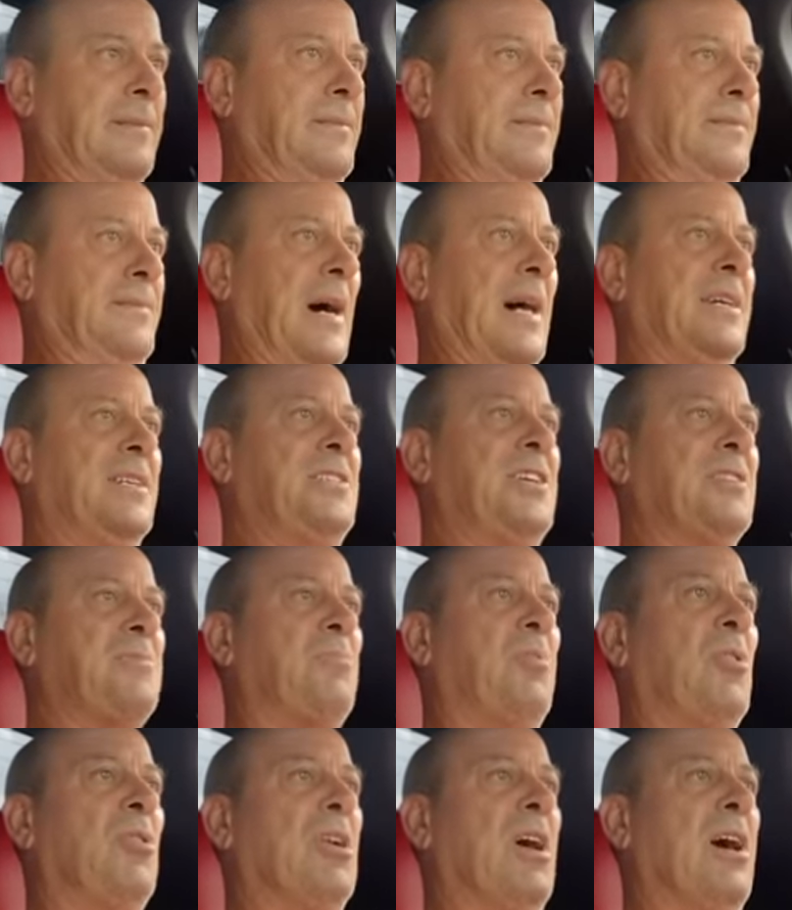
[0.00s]
Fuck, just
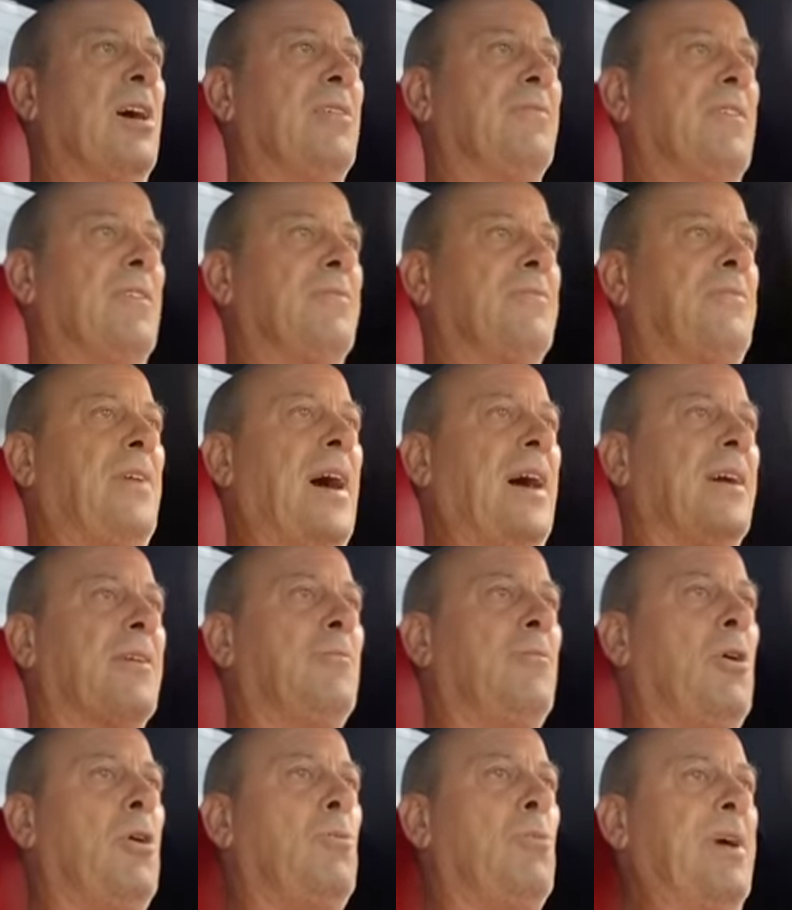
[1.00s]
pull over. Fuck,
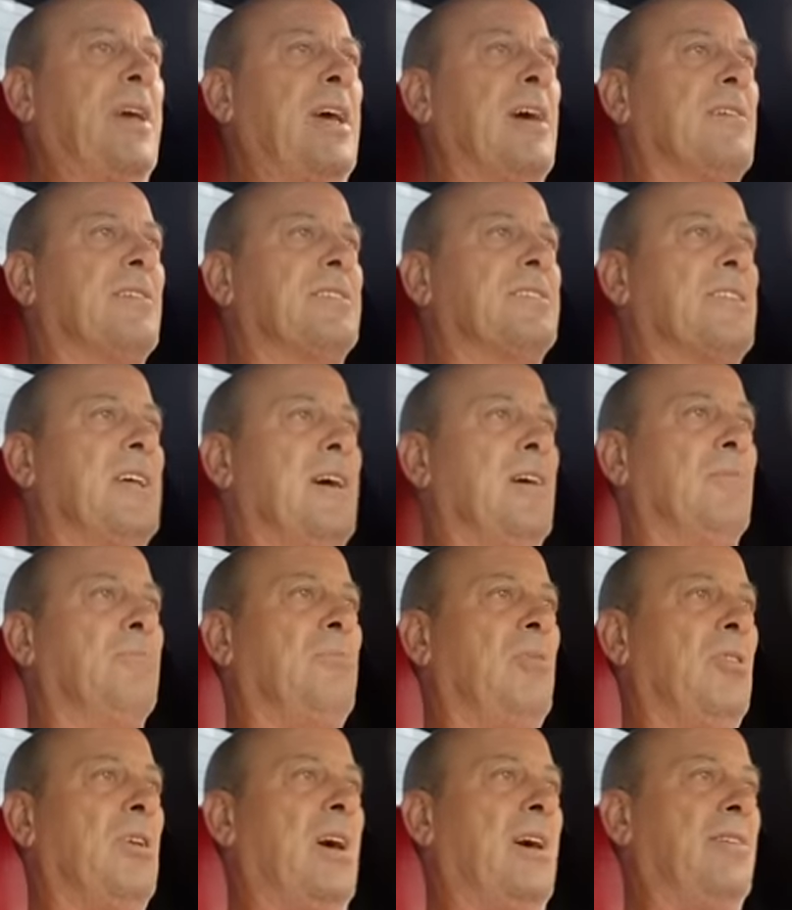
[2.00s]
while we're going slow,
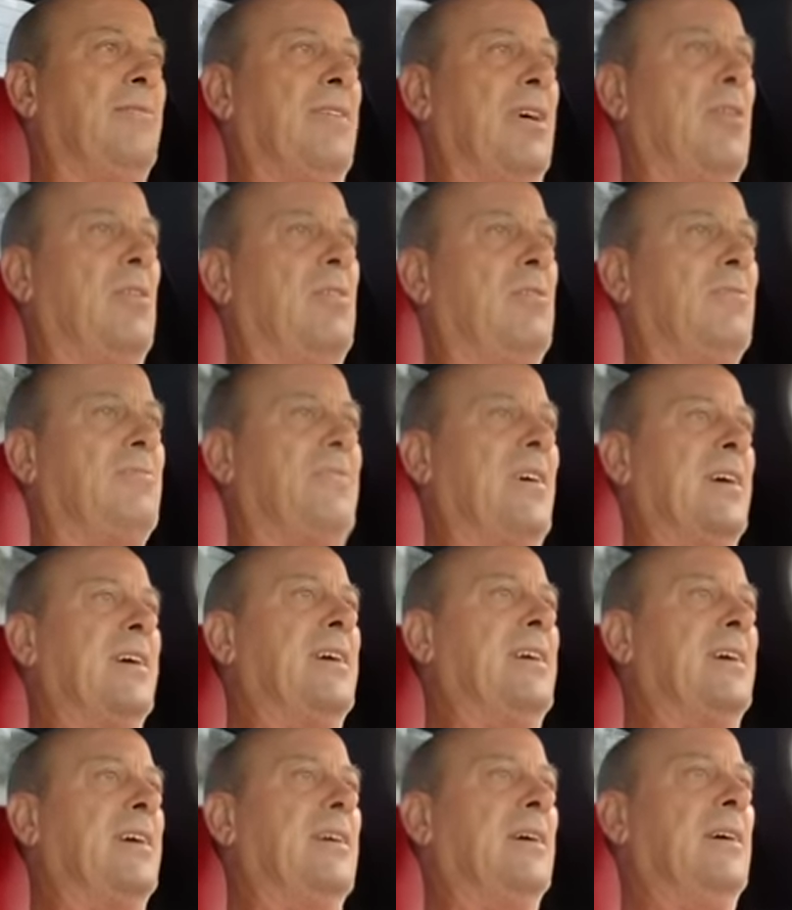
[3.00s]
pull over. I'll
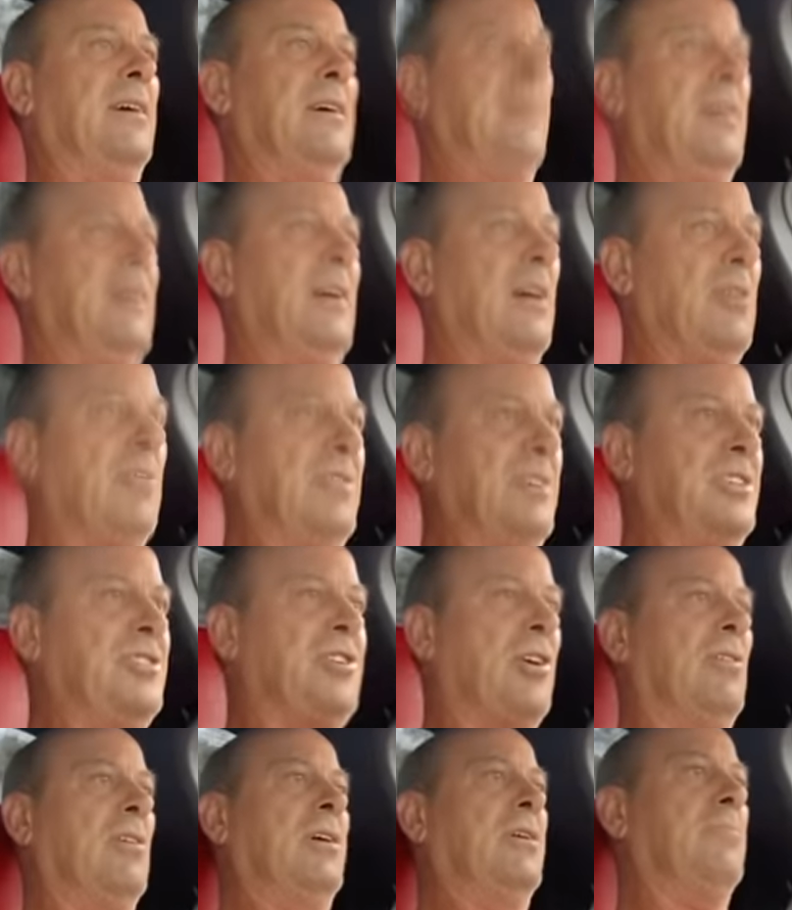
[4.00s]
fucking, I'll
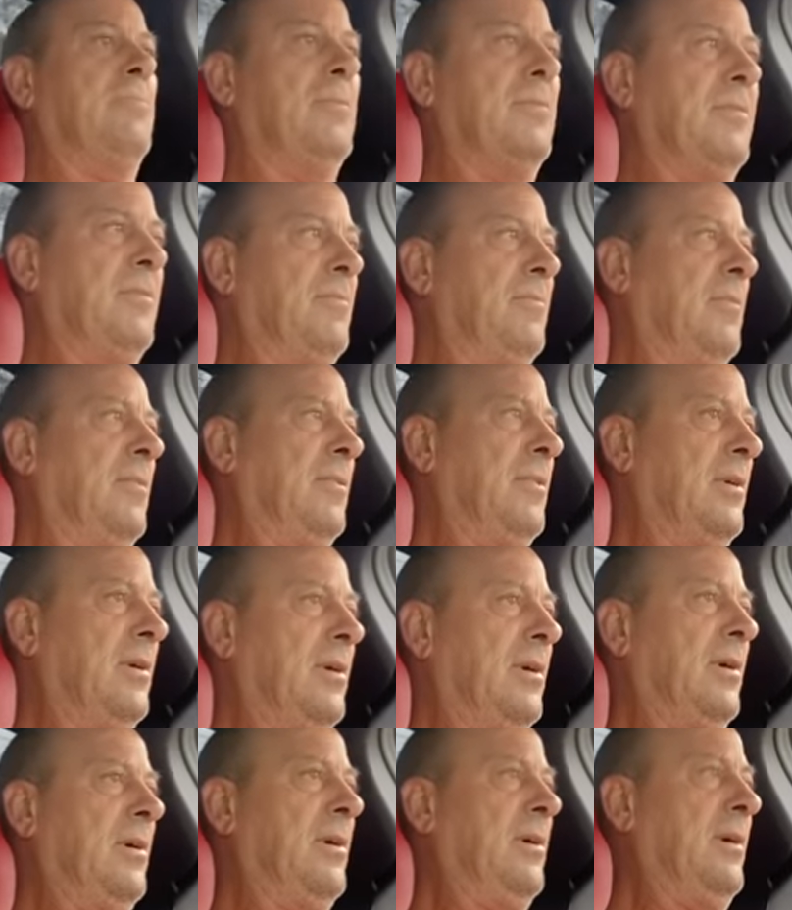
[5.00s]
hitch on. What
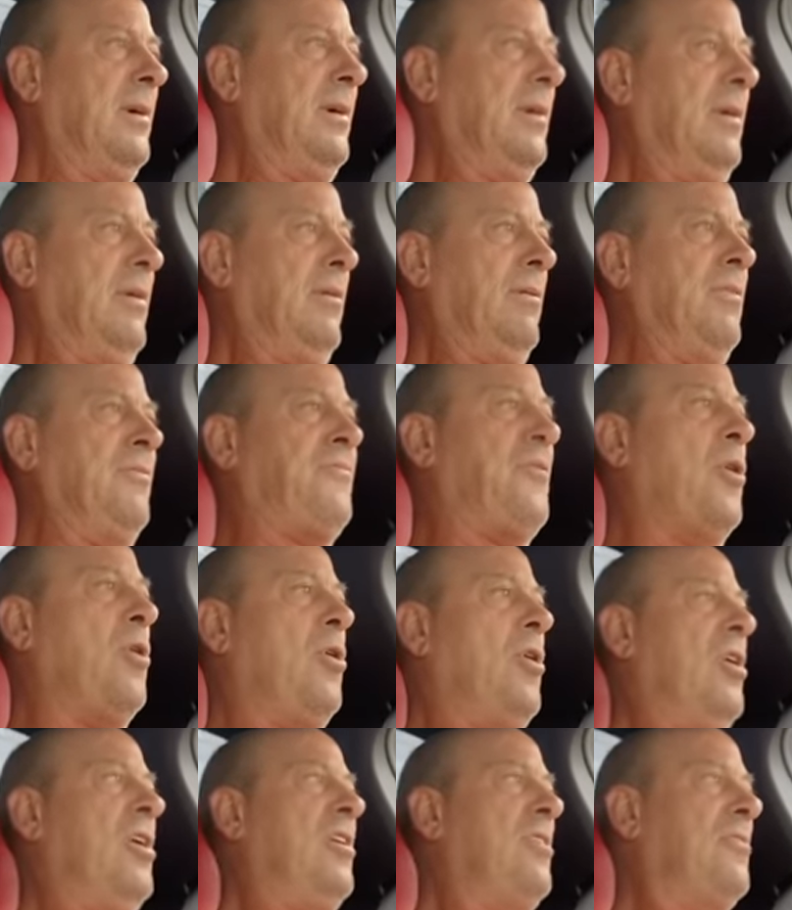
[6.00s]
for? What
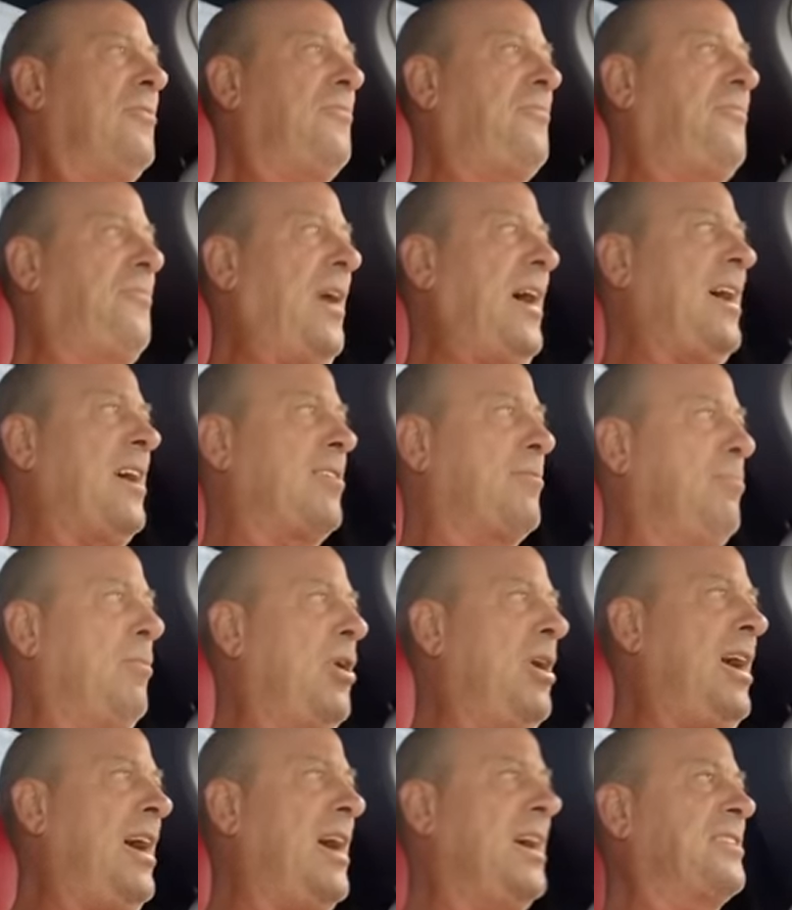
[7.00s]
for? Fuck,
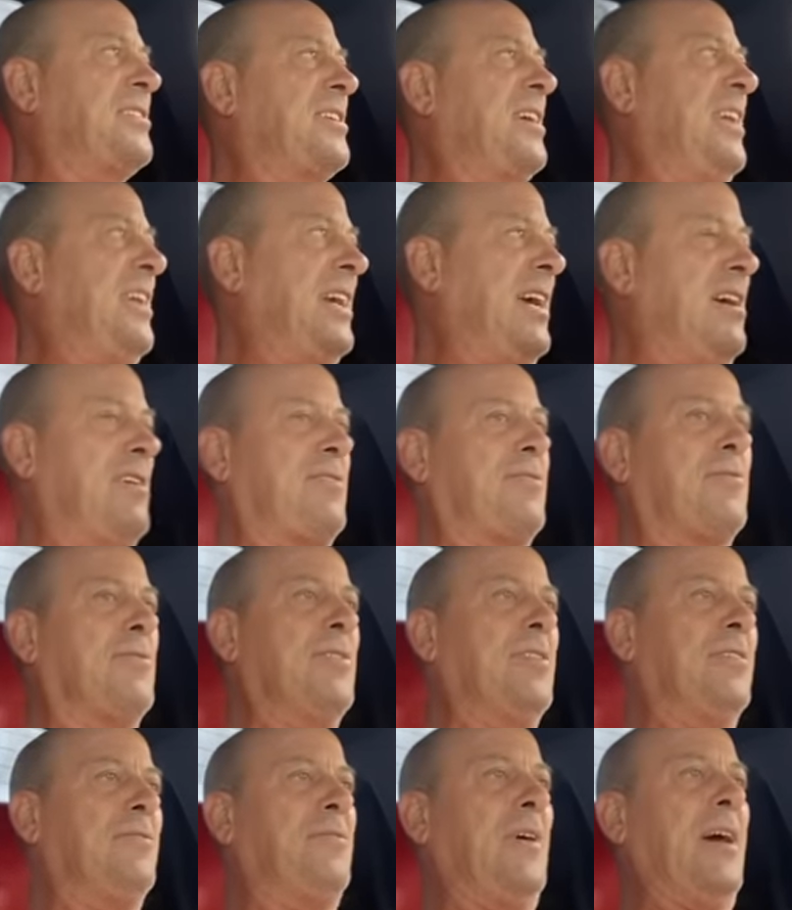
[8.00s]
my heart's gonna go
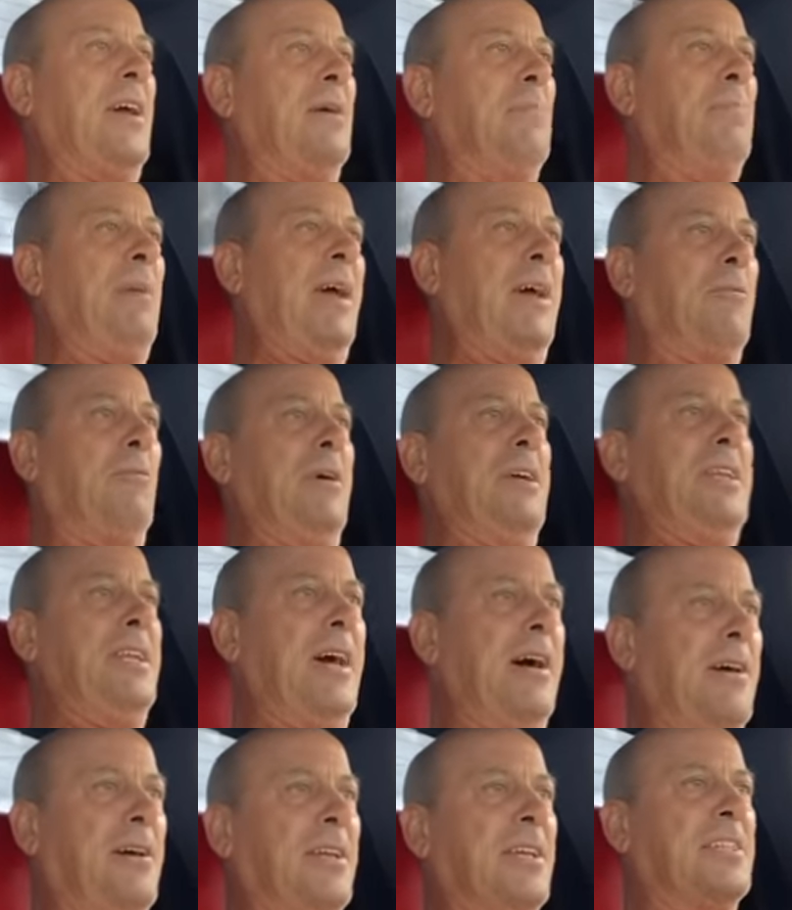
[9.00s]
through the fucking back
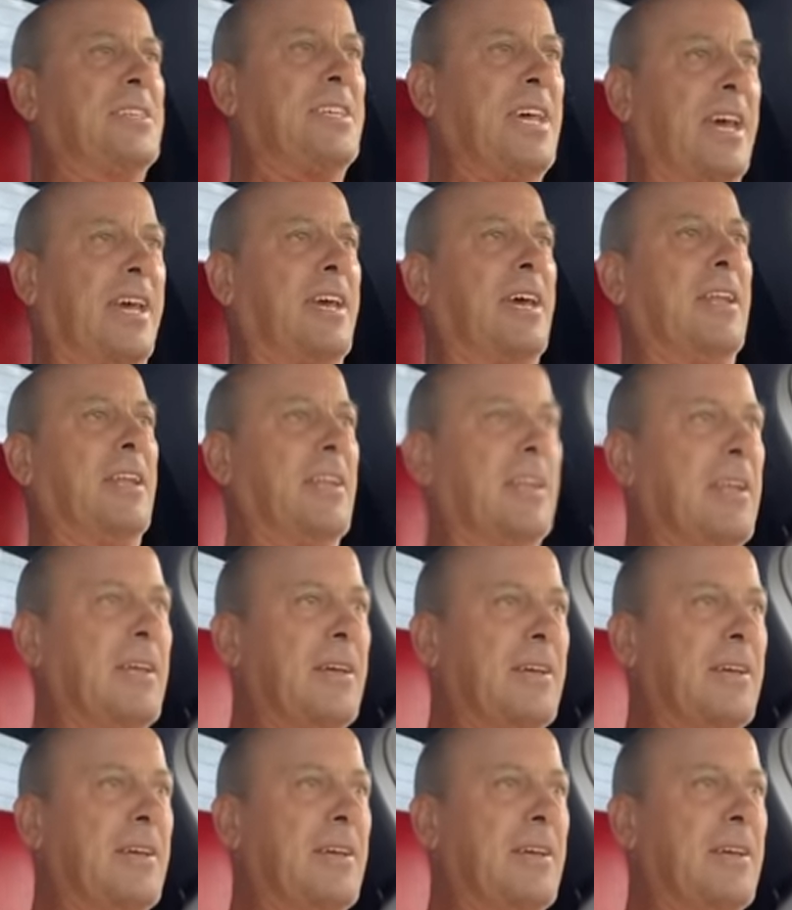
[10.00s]
window in a second.